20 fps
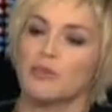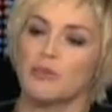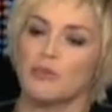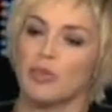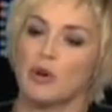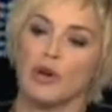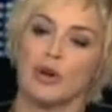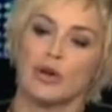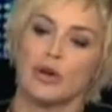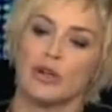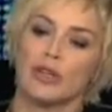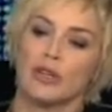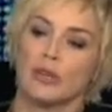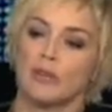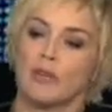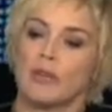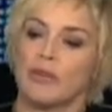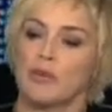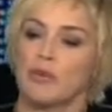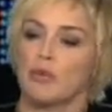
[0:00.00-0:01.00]
burn the
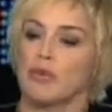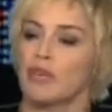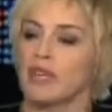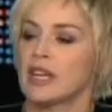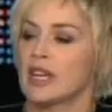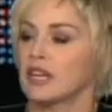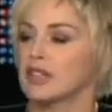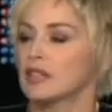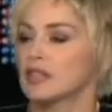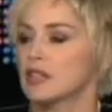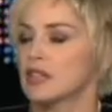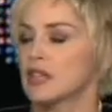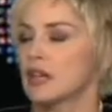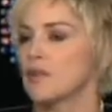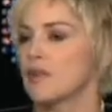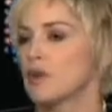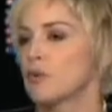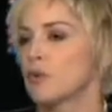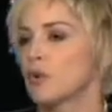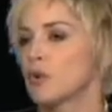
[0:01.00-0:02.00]
people that next to
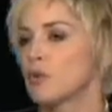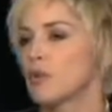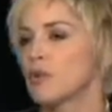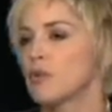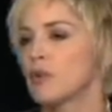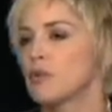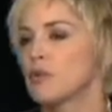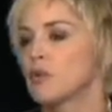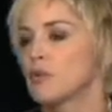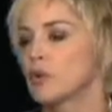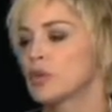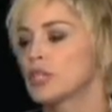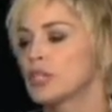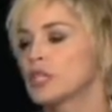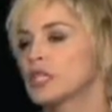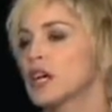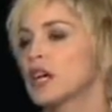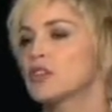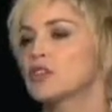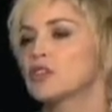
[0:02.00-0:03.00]
them and where people
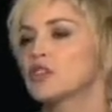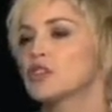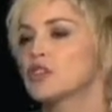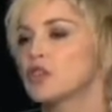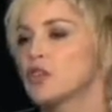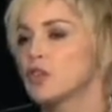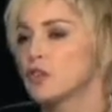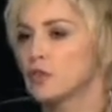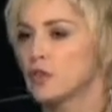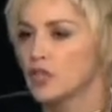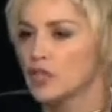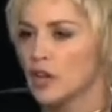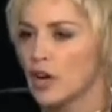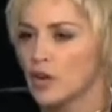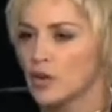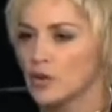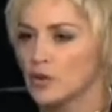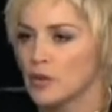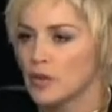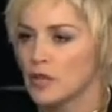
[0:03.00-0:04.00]
wouldn't touch each other and
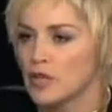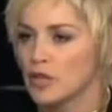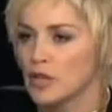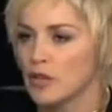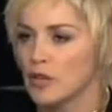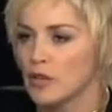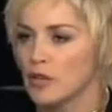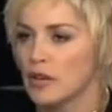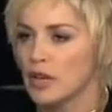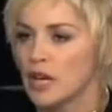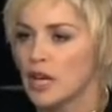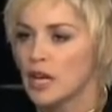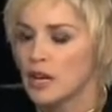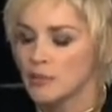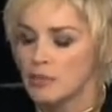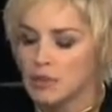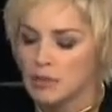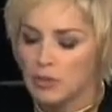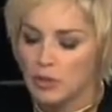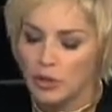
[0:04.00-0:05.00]
talk to each other
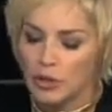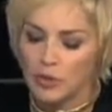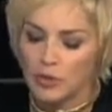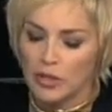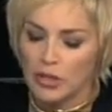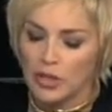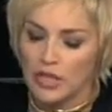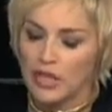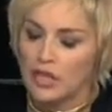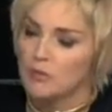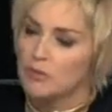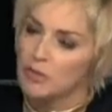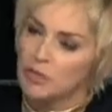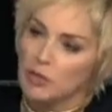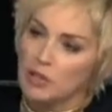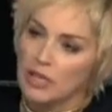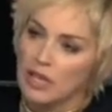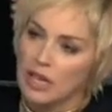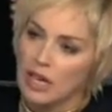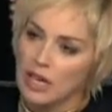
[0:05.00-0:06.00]
people are really
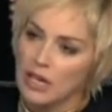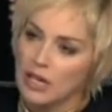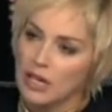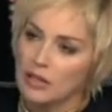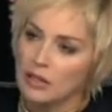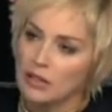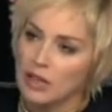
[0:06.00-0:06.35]
communicating